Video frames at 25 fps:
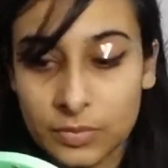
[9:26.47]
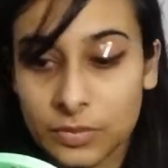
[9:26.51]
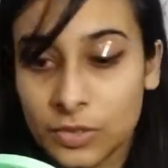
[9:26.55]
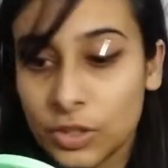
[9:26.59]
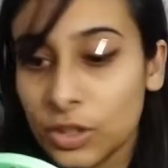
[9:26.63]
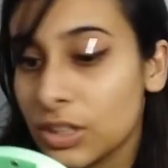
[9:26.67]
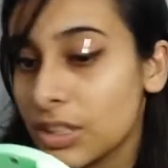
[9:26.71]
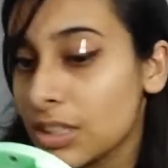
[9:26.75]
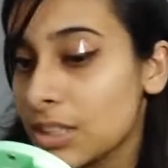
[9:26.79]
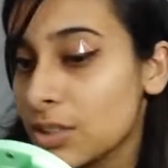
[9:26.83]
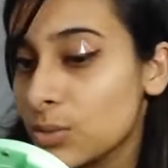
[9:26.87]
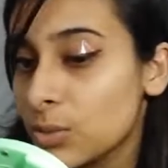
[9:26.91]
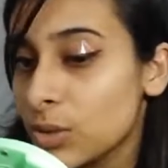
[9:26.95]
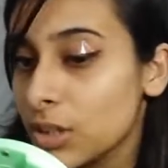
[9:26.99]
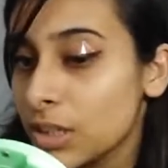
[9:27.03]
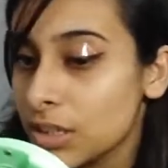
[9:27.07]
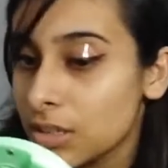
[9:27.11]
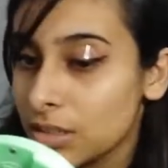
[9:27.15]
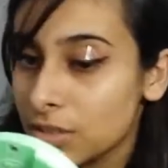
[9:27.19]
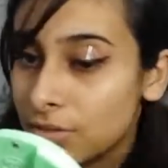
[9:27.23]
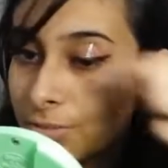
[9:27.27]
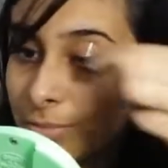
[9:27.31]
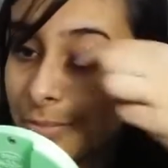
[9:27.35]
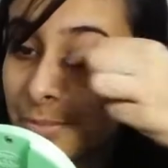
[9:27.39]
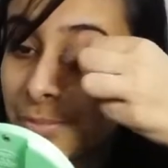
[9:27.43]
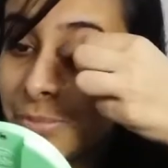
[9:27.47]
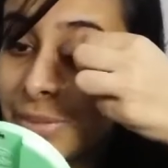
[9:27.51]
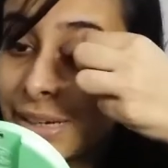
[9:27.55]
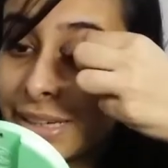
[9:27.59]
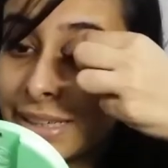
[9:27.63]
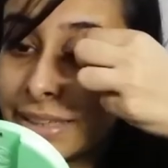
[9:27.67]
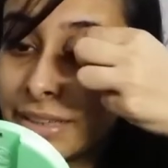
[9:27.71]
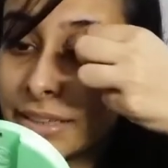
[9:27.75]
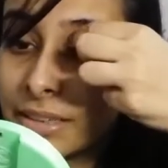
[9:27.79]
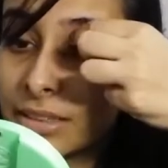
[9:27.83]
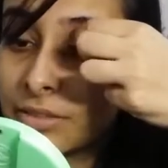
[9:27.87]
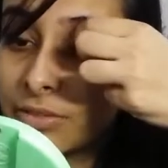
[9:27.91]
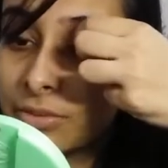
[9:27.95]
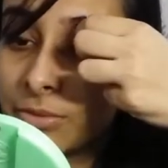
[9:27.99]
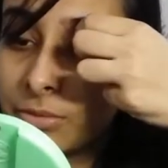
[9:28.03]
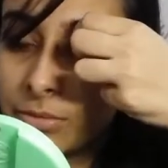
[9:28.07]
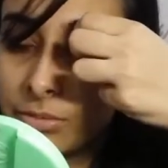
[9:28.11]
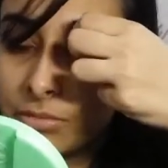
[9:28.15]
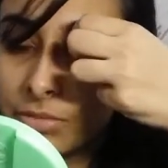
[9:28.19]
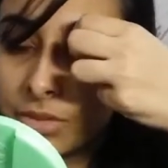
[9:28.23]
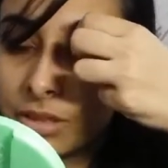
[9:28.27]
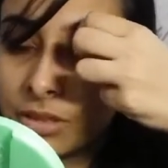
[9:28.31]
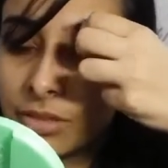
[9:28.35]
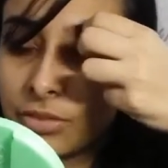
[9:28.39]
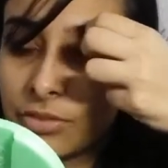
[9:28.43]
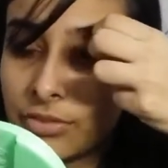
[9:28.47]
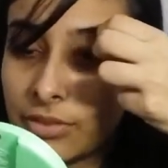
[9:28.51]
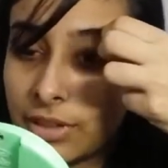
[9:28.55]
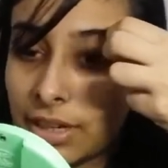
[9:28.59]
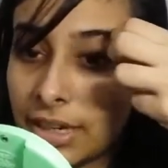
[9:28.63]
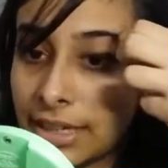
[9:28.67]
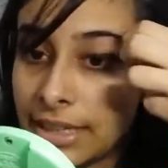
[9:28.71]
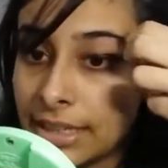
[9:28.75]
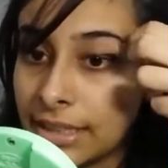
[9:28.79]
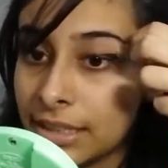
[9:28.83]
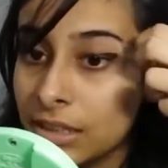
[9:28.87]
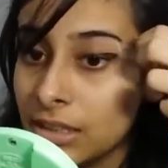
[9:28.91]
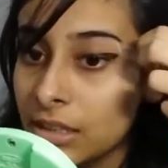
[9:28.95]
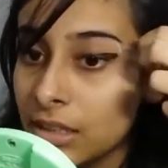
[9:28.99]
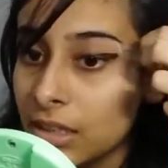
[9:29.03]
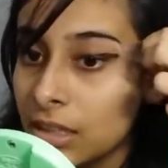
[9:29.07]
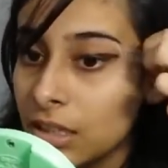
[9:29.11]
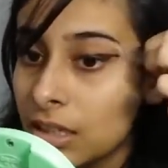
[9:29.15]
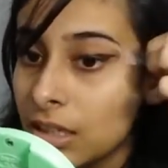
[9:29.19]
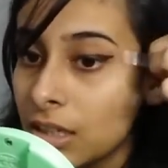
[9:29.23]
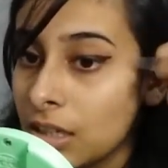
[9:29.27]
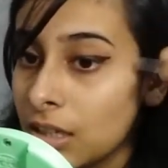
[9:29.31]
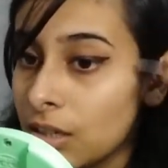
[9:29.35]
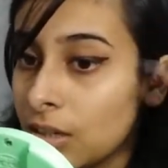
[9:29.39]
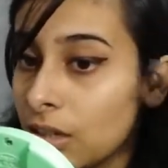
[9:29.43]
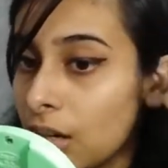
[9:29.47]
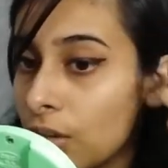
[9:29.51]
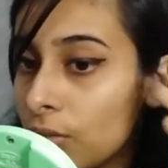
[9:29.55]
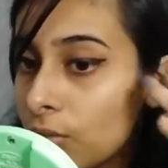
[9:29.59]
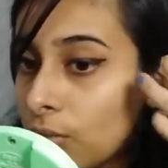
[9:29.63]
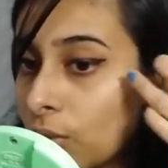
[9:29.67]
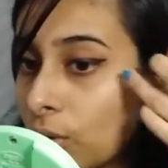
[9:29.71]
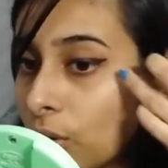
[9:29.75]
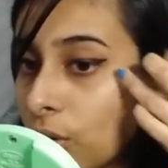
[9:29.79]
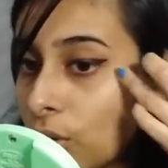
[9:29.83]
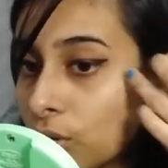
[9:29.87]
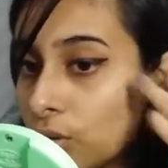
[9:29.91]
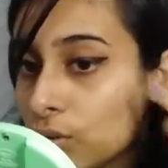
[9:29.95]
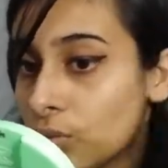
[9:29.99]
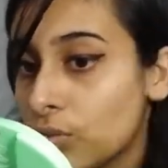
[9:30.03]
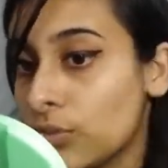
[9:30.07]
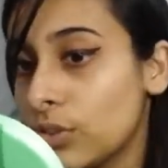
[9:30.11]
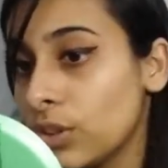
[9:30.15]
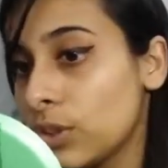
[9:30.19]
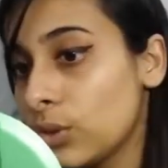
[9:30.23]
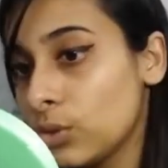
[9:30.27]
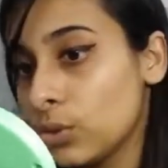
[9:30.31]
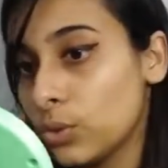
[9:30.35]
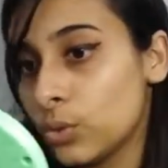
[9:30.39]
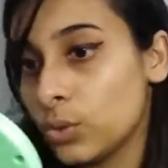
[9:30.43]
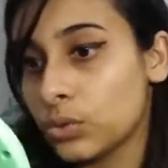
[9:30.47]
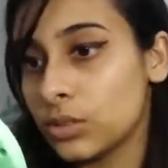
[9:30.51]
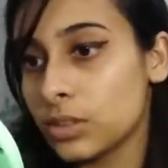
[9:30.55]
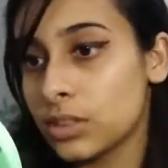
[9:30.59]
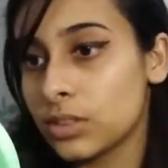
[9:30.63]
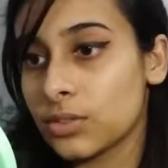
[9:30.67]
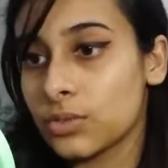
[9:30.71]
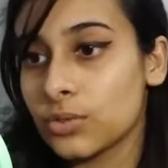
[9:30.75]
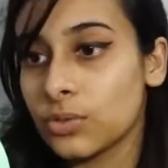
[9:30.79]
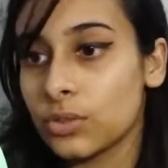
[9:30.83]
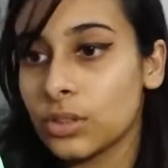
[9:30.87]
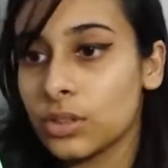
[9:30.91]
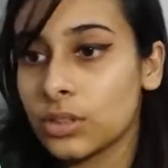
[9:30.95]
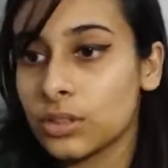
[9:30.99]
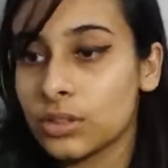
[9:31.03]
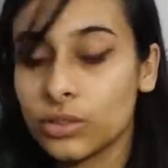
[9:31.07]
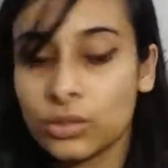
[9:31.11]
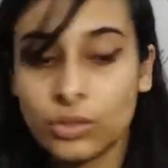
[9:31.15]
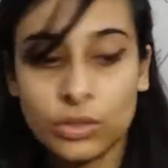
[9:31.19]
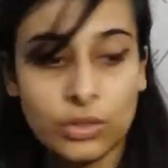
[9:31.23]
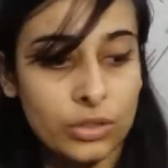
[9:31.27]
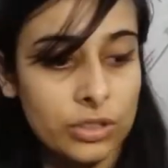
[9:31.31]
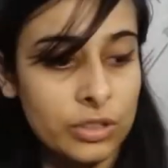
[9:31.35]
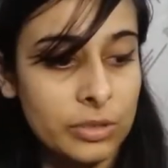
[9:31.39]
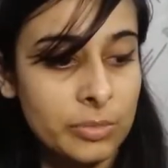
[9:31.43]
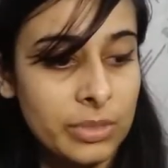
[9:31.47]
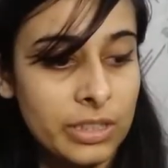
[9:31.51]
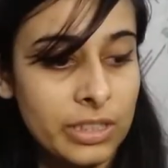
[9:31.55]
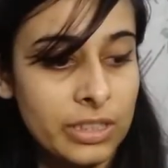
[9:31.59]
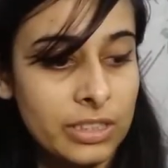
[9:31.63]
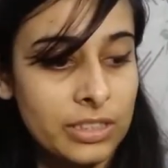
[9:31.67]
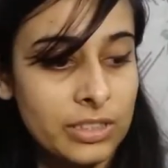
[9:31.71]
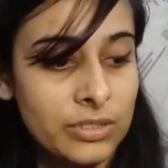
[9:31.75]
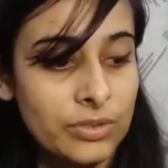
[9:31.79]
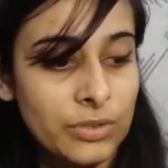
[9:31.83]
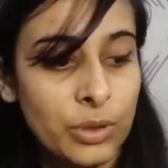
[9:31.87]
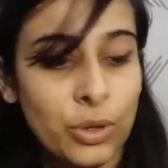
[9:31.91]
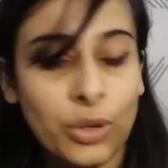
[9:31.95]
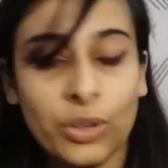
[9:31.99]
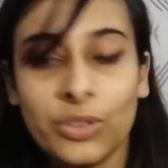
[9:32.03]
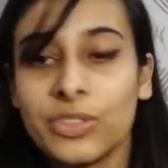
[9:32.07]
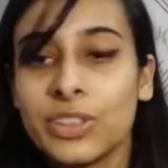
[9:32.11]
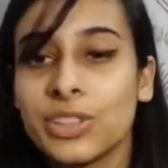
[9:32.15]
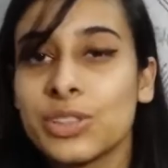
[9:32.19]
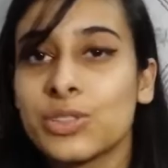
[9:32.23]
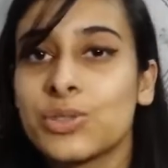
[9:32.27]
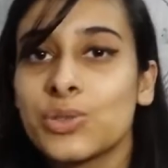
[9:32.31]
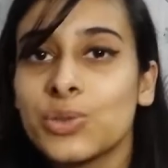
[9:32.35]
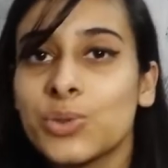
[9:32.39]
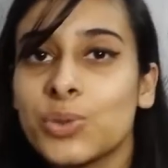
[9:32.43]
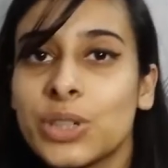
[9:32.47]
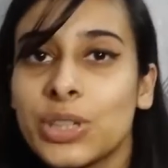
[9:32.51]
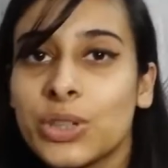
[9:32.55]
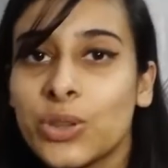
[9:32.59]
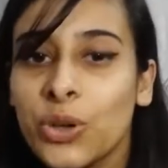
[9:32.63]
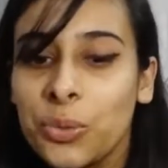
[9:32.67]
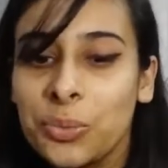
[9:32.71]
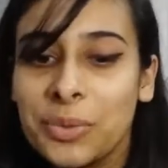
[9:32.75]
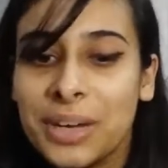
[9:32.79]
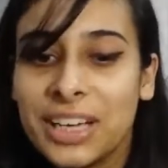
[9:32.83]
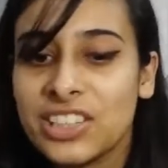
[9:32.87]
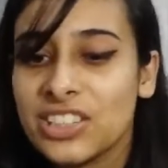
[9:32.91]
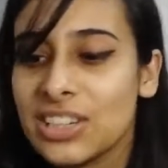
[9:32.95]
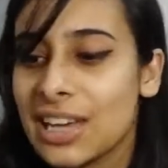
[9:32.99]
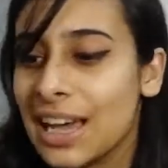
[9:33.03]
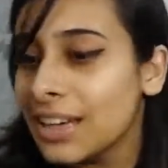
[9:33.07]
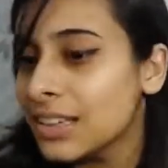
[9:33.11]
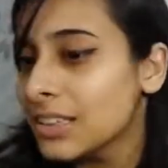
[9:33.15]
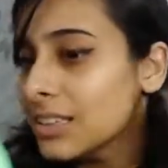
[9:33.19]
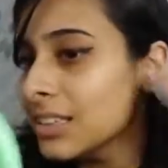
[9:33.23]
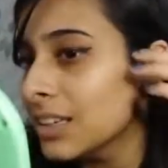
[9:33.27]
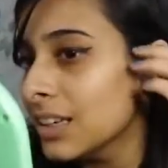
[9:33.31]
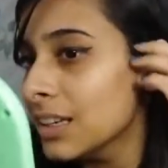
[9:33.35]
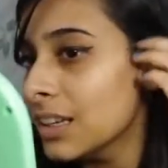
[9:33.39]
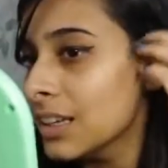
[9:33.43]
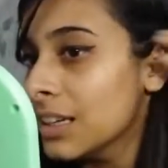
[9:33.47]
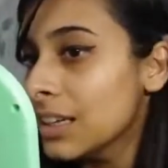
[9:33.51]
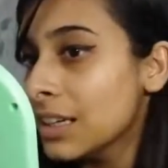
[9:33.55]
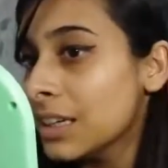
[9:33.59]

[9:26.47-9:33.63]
So this works fine. Of course, we know this works good because we always do it on my channel.